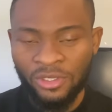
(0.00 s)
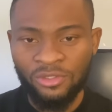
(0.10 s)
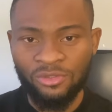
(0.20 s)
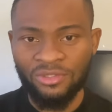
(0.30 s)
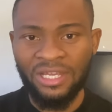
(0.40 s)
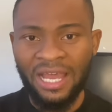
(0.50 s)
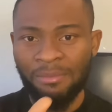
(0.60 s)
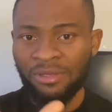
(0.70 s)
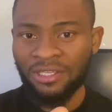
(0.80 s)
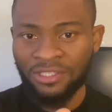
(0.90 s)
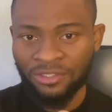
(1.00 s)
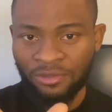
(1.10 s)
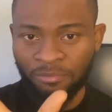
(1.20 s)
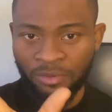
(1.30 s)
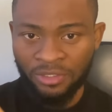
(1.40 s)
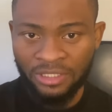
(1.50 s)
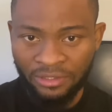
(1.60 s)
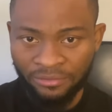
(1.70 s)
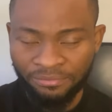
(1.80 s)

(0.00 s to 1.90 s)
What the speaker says: to the application portal.